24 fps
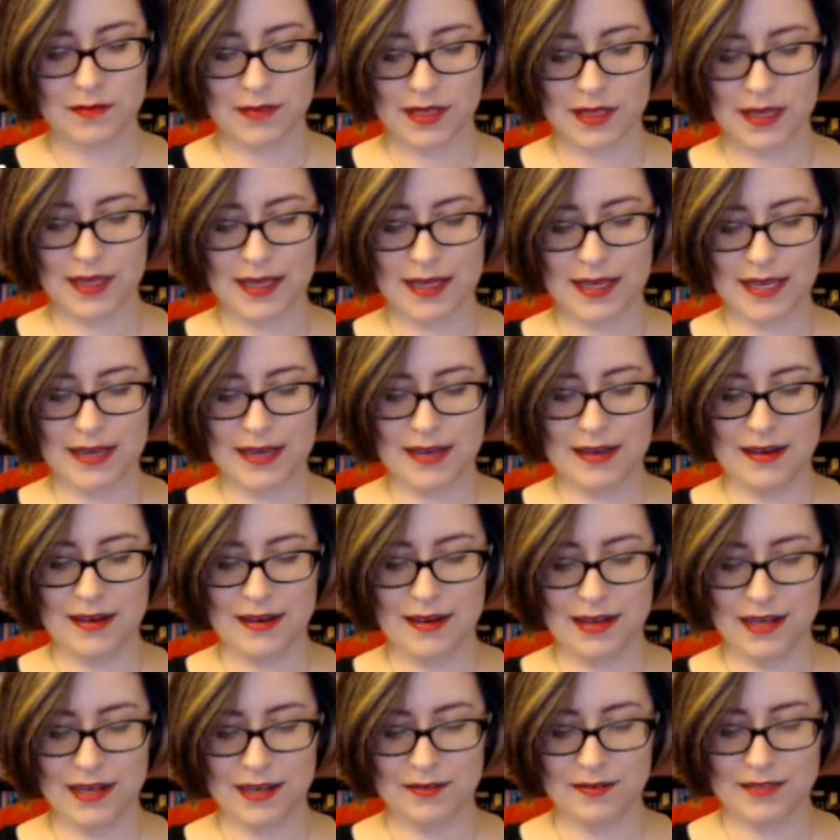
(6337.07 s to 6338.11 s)
I
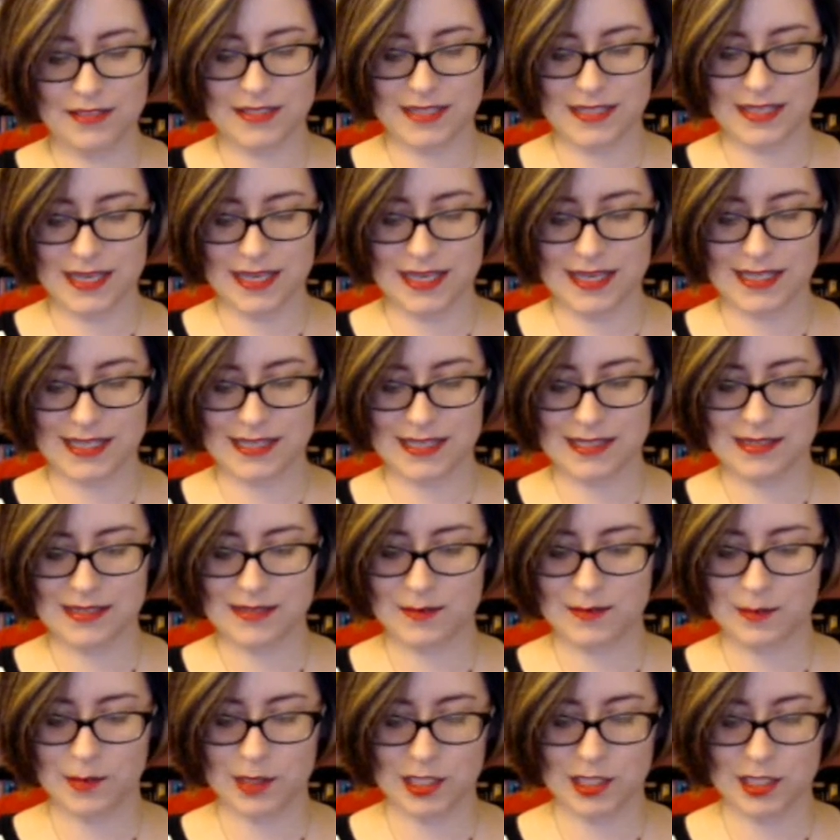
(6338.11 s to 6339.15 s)
cannot resist
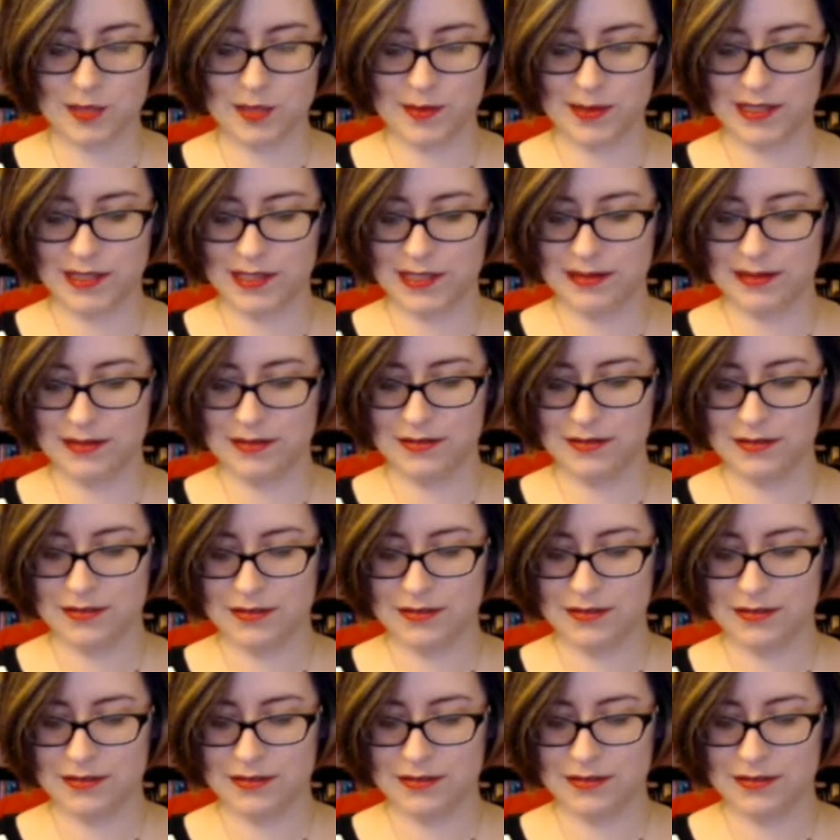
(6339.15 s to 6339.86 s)
marshmallow.